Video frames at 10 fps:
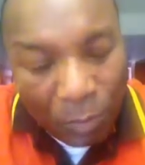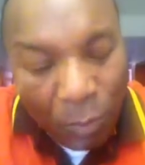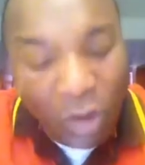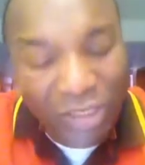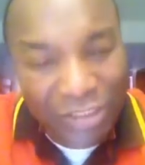
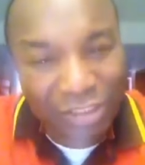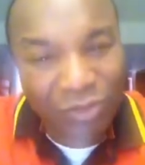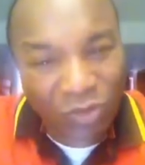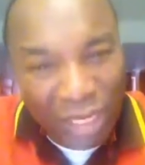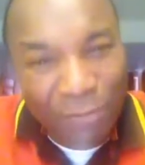points.
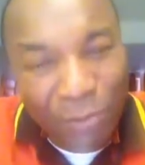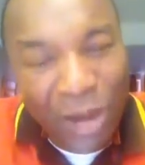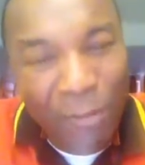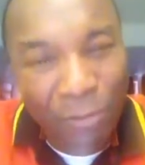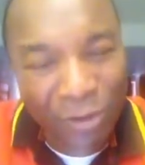Those are the
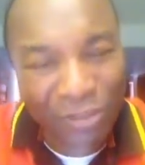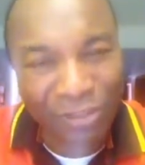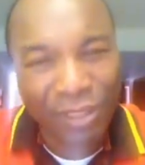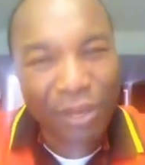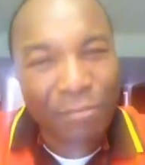prayer
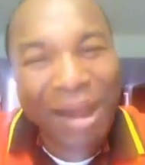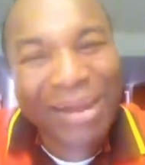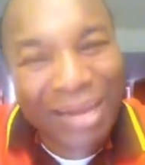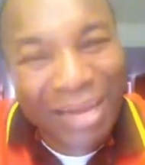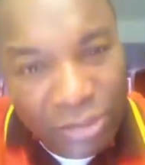points. My
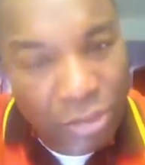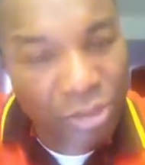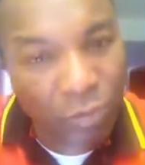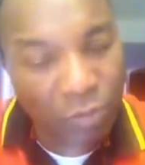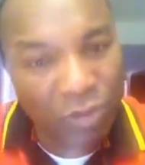
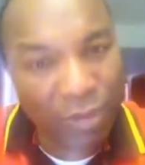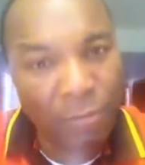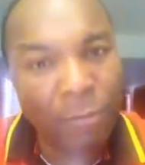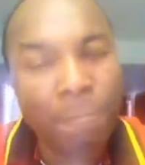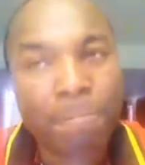relationship with
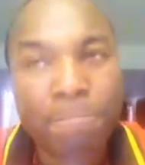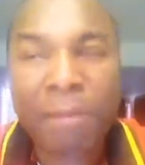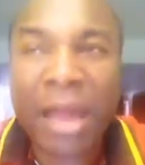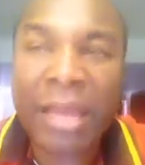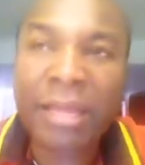him,
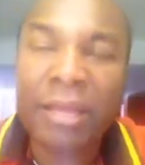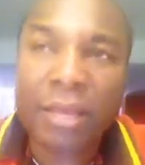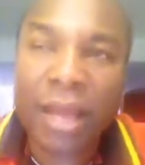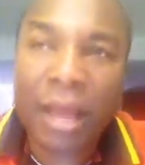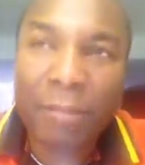my
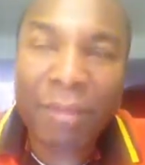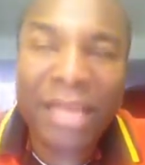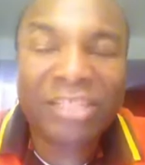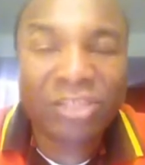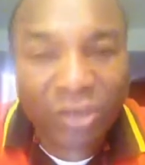
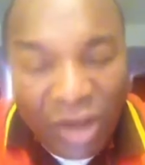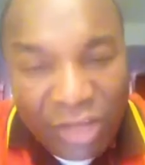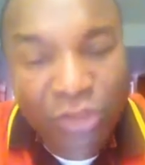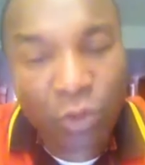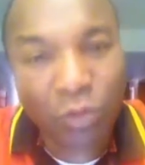
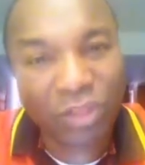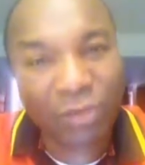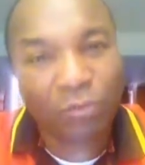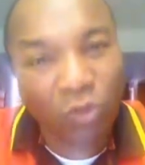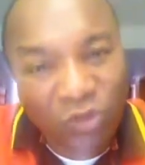interaction with
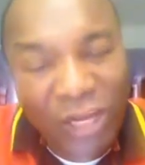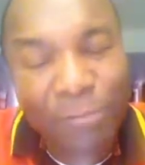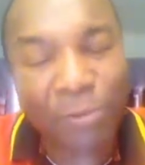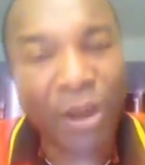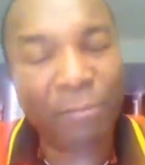him. Those are the
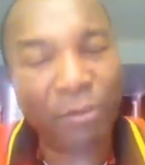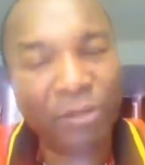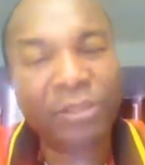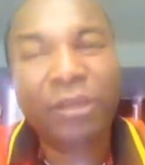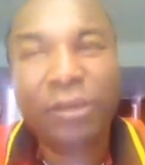prayer
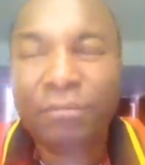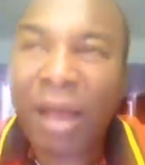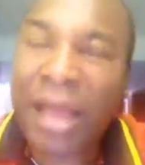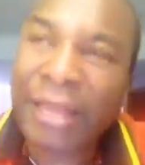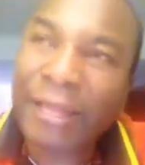points.
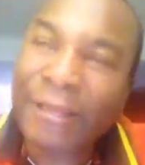My